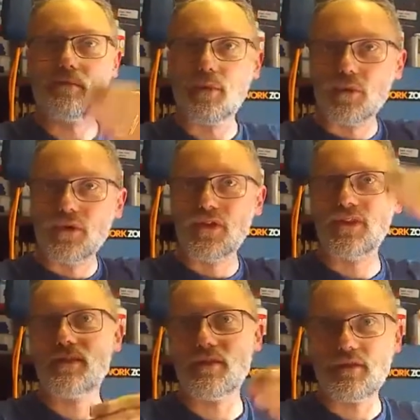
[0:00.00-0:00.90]
board
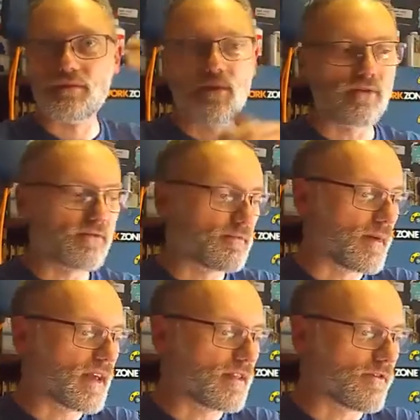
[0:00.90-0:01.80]
of
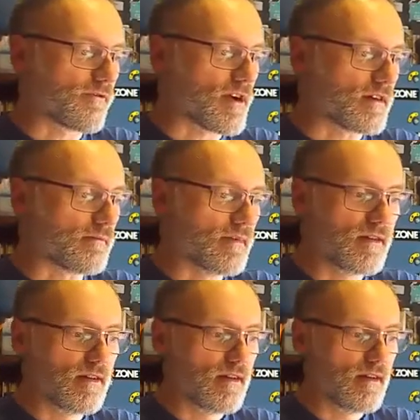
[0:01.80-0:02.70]
making the frame,
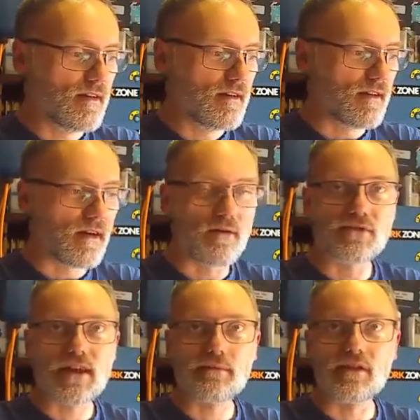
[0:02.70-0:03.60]

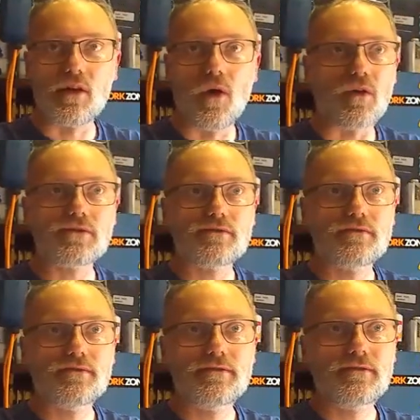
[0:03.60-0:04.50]
which happened a lot.
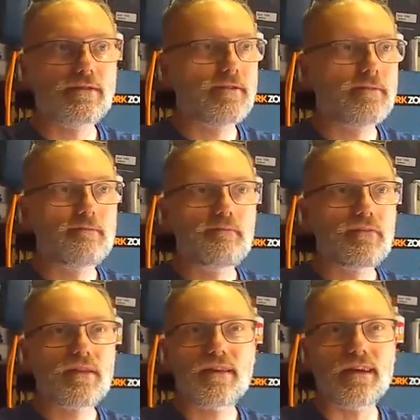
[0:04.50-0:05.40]

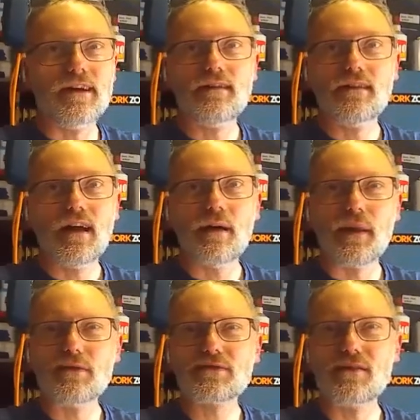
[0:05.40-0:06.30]
I
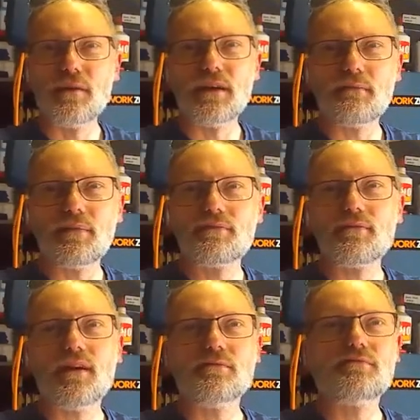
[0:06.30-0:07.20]
was climbing up.
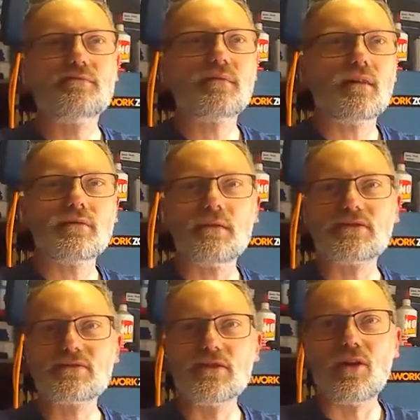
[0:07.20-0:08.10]
I
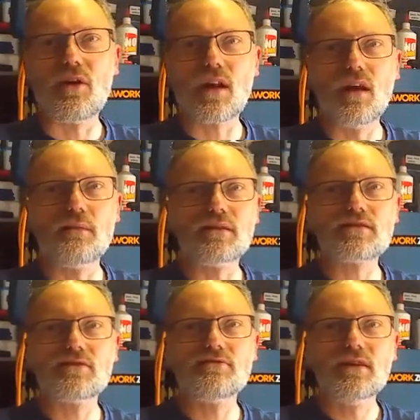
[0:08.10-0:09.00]
was doing a lot of climbing,
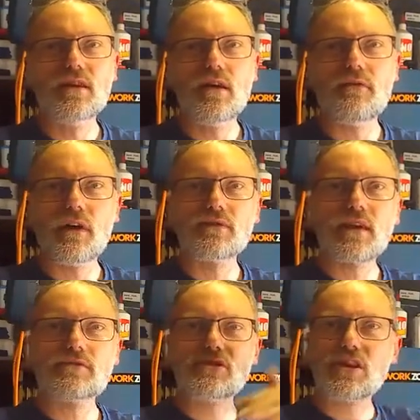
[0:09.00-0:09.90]
so if I was
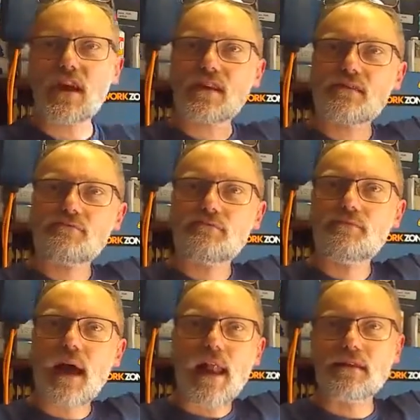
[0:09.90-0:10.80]
having to check
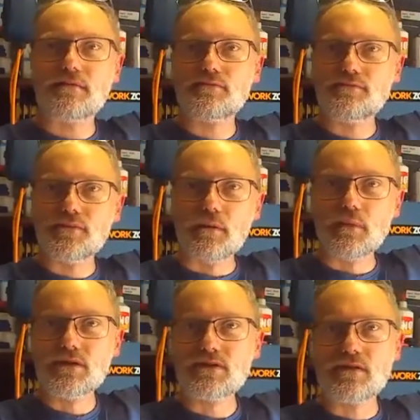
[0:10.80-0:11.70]
pallet
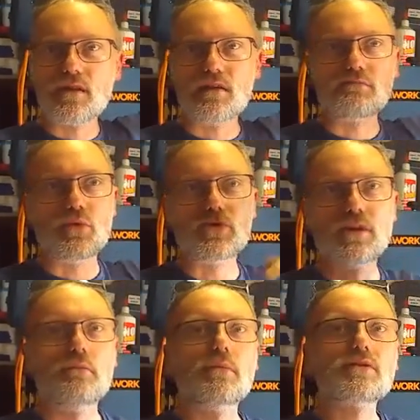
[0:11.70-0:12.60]
numbers and board
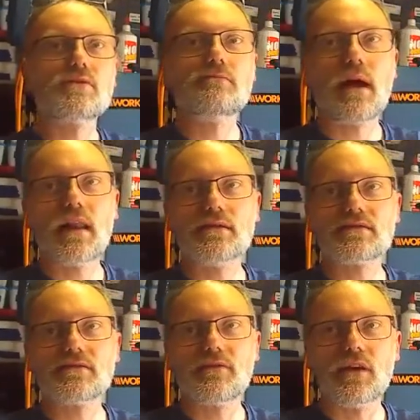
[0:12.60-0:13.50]
numbers off
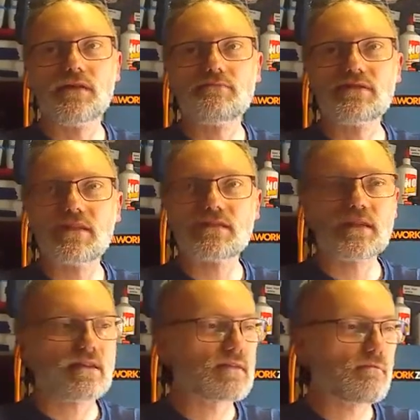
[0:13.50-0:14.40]
pallets to find particular
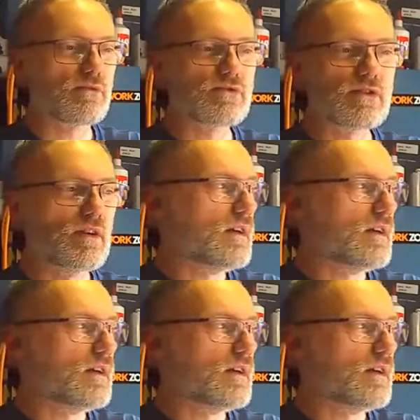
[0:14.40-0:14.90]
test samples,